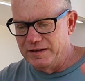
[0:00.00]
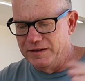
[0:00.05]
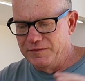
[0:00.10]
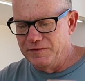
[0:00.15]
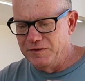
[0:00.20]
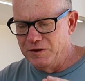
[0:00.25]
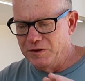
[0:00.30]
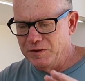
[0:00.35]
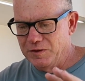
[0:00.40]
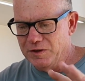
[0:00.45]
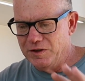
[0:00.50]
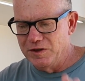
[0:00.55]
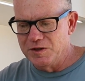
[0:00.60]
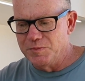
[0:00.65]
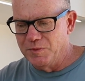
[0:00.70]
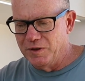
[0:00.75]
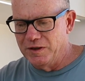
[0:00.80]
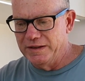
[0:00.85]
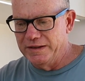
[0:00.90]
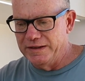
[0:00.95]
If you
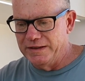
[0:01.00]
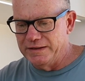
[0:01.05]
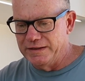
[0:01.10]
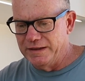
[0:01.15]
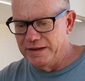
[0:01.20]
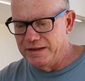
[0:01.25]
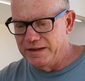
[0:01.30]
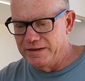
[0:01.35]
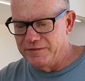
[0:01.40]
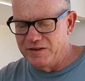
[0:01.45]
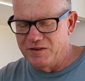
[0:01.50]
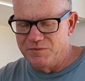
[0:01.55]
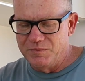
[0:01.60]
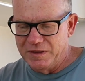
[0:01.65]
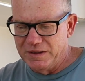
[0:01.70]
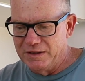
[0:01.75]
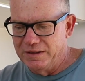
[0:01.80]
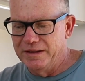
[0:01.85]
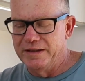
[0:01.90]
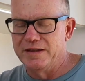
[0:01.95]
use my link there, they've given
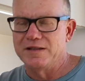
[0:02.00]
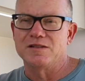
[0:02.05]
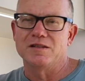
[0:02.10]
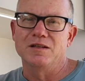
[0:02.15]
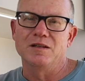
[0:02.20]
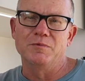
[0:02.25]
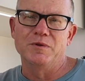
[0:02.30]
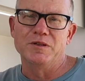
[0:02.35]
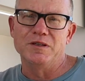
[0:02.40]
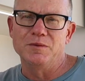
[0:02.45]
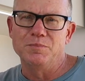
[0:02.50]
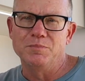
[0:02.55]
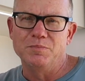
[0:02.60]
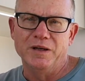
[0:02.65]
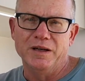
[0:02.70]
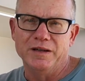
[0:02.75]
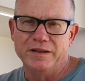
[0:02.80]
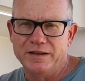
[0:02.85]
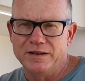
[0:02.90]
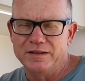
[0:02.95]
me a link so that when you
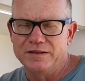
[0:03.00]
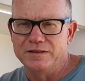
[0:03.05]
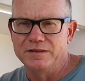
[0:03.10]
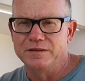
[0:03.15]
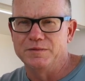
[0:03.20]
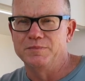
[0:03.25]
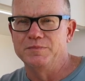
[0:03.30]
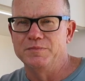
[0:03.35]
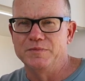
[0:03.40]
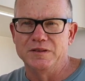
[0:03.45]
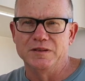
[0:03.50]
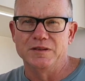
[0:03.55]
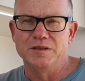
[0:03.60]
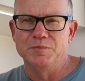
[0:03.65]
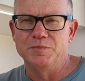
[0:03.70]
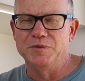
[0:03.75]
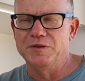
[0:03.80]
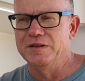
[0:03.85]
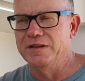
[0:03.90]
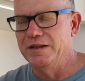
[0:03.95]
plug it into your
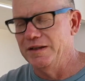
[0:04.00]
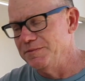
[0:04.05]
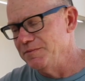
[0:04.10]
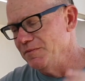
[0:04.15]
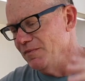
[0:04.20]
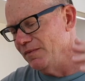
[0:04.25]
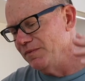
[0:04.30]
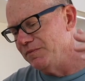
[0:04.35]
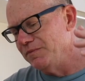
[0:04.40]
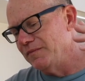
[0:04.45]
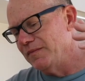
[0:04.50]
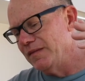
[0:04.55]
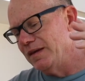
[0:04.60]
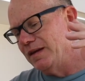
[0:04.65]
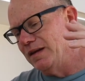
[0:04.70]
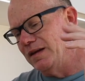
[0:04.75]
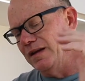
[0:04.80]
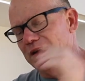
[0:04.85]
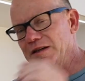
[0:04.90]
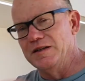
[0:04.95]
computer
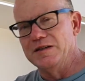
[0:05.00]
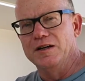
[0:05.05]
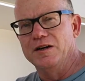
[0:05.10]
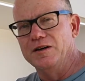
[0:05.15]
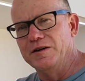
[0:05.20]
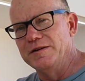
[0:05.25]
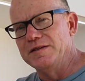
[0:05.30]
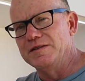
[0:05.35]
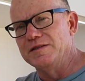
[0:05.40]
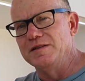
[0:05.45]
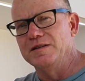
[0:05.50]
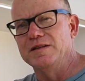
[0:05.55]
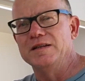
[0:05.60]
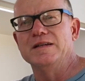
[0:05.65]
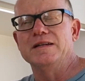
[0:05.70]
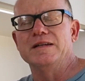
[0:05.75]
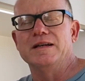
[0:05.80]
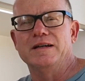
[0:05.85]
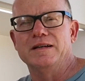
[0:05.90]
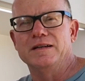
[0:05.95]
and you go into
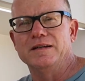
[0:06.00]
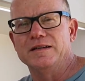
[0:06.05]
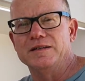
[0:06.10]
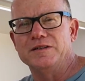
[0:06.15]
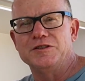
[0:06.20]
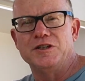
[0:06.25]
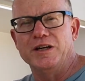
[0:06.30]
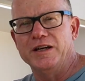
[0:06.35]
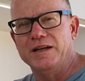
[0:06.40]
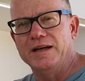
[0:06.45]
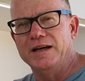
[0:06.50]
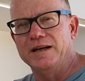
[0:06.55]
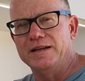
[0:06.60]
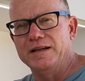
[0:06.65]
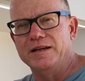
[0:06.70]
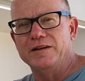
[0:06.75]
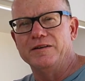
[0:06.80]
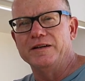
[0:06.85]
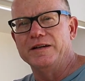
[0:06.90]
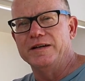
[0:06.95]
the
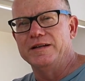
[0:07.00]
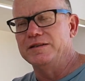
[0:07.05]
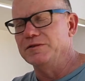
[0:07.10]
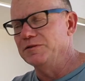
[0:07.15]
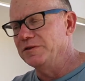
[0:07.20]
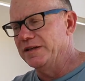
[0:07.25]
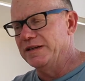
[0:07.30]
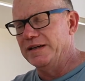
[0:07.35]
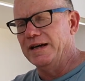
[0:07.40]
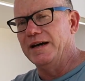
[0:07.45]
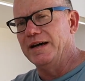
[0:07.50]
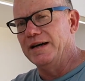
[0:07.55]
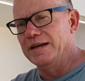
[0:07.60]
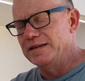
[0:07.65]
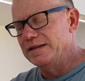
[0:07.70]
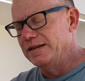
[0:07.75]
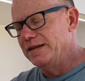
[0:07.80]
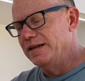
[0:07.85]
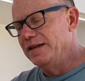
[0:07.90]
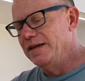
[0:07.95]
checkout area or the
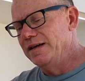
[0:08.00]
cart,